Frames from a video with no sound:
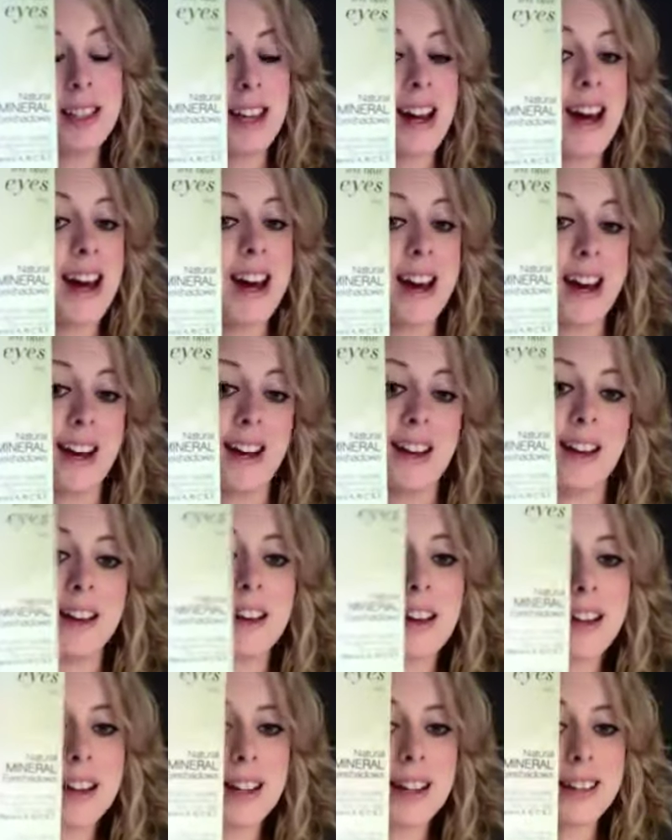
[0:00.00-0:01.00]
hey,
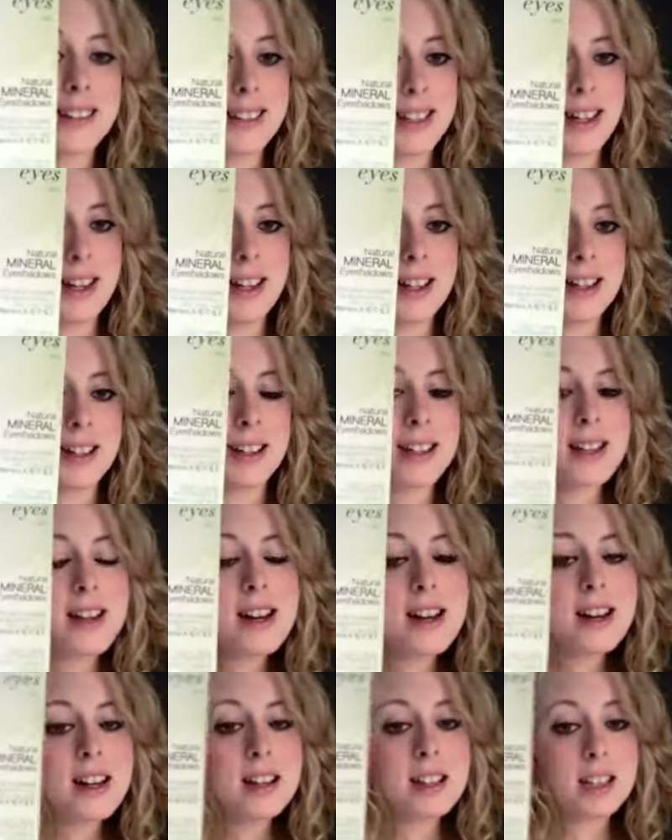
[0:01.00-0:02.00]
nothing says
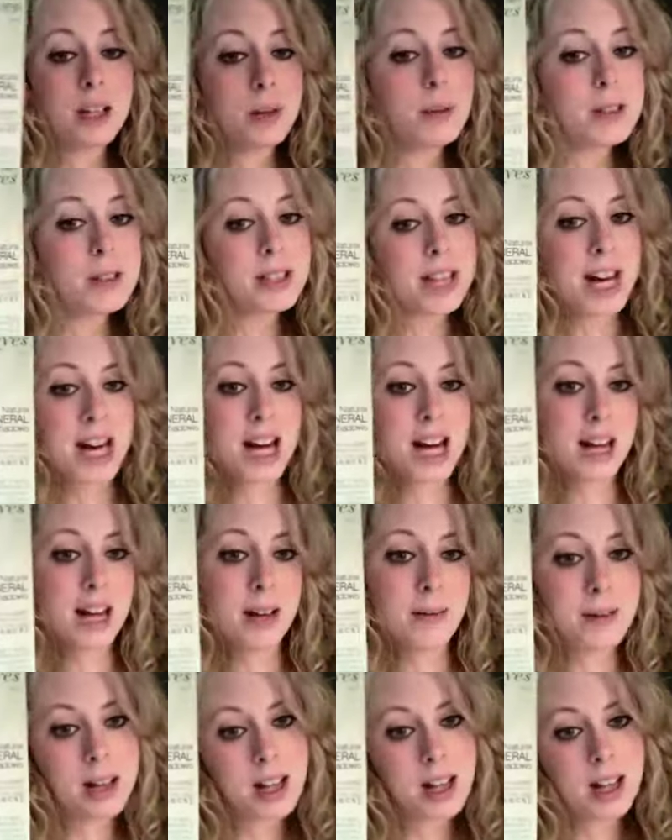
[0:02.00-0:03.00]

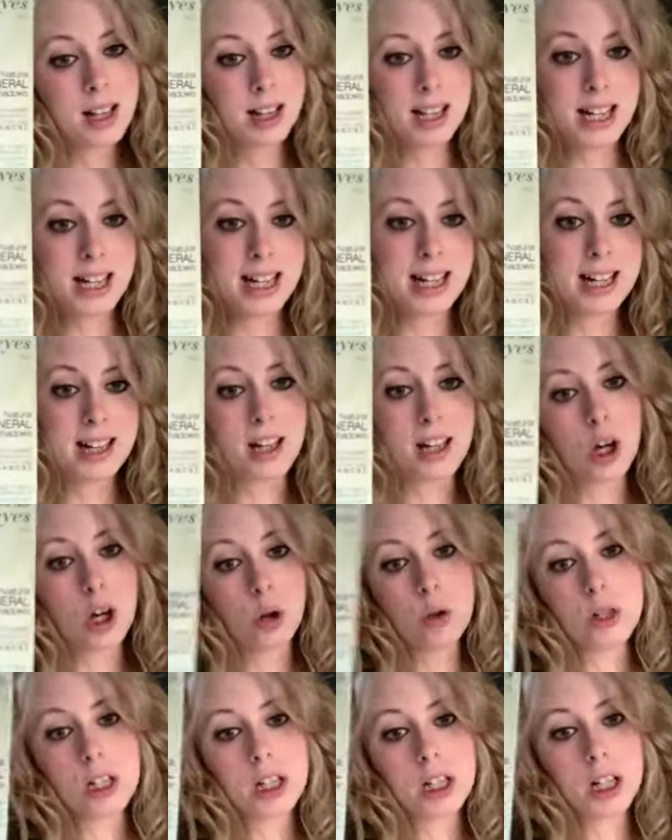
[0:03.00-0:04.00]
summertime like
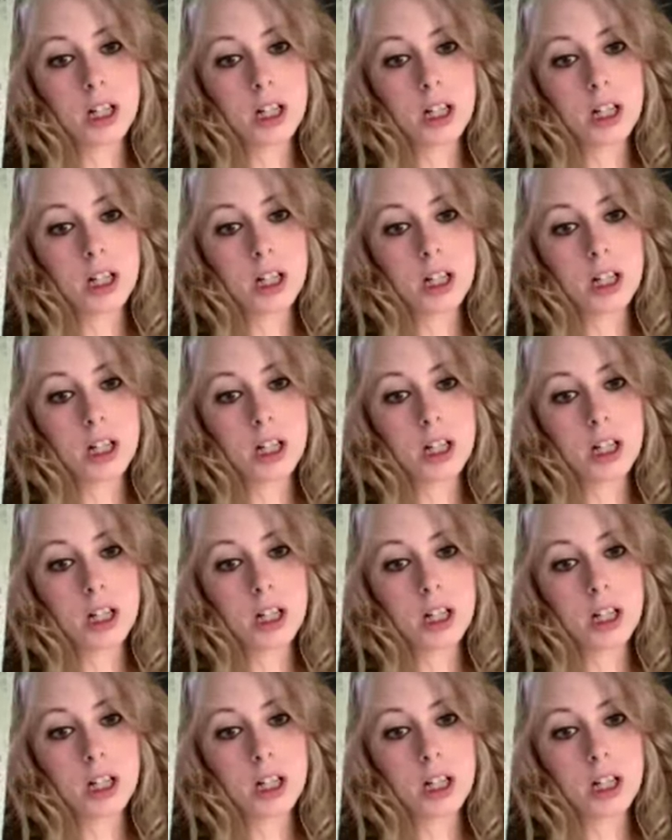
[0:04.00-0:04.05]
ocean